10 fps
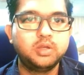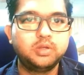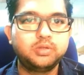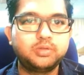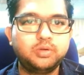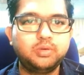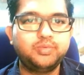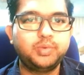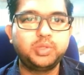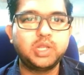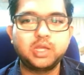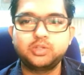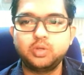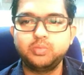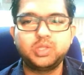So 15
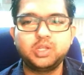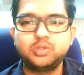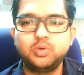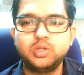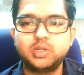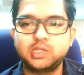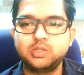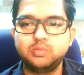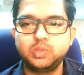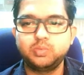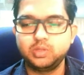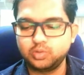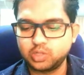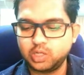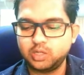angstrom, there is no interaction between
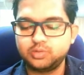those layers,